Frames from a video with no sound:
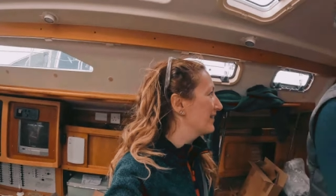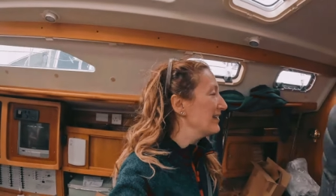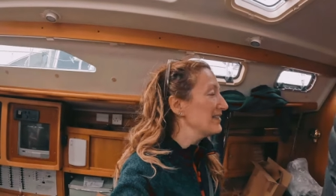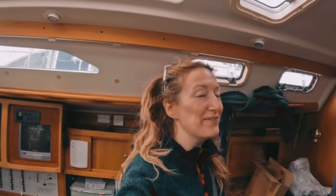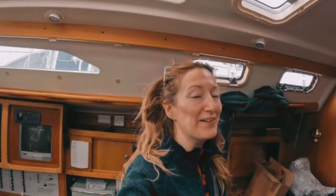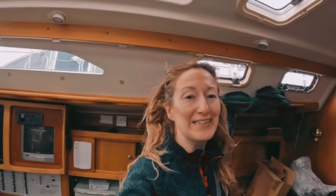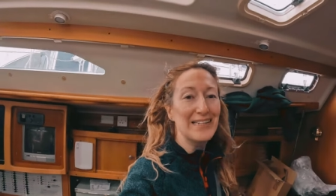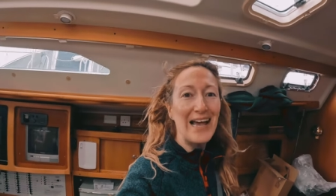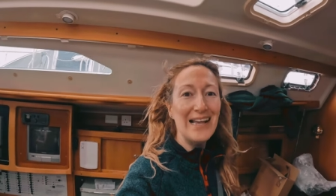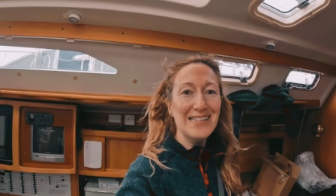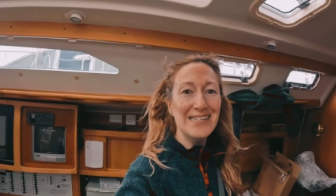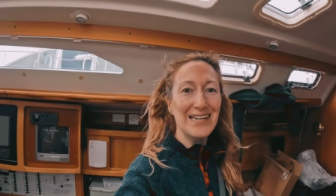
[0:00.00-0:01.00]
That's
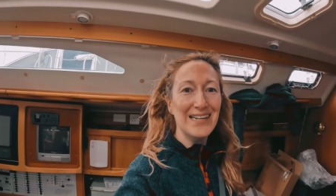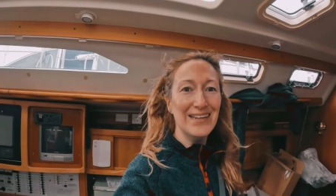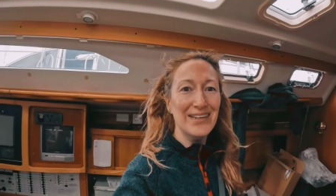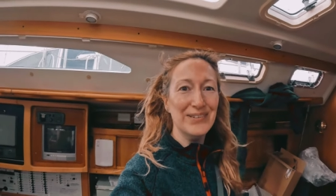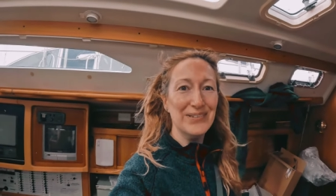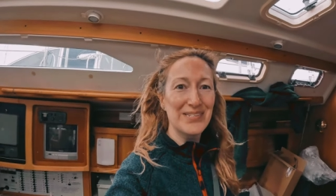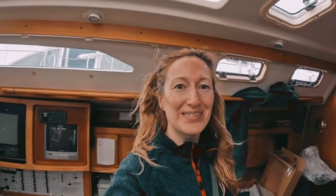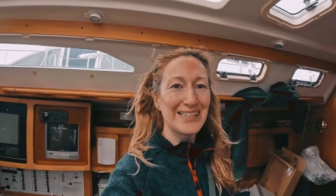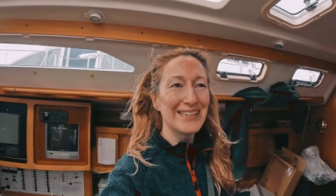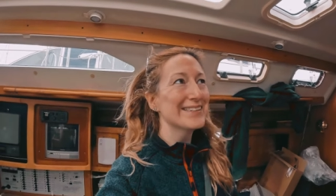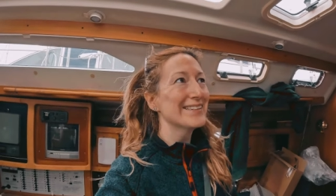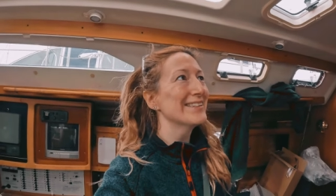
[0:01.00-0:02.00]
fantastic news.
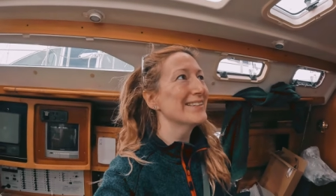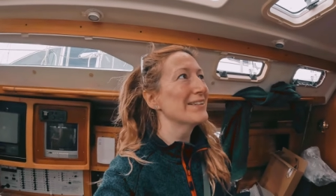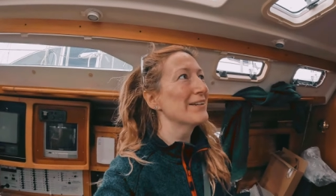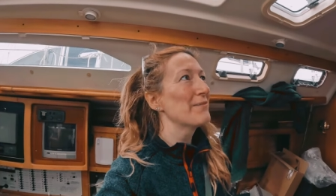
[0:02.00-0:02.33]
Yeah.